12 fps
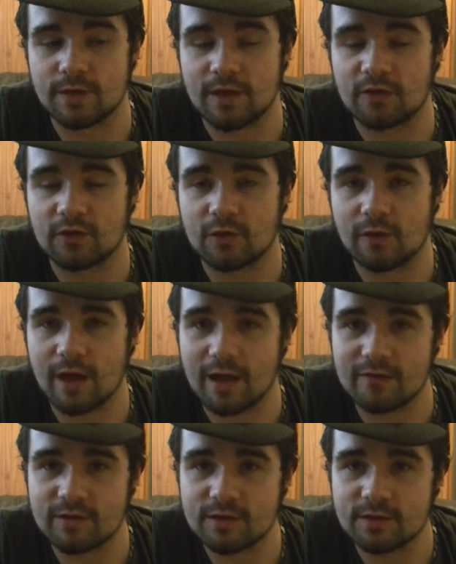ethanol
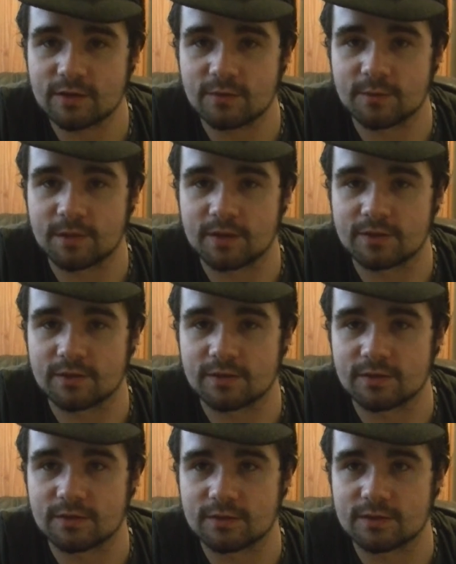heavy compared
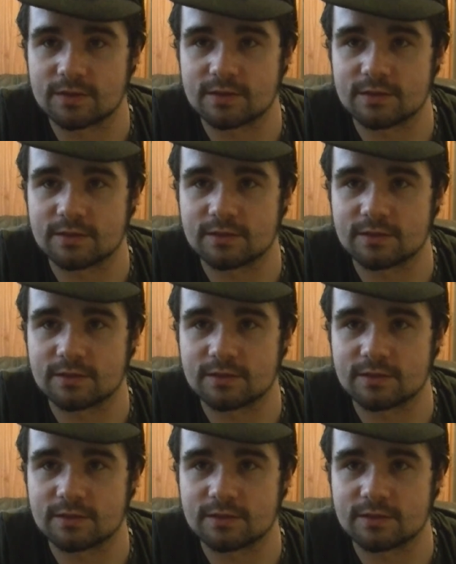to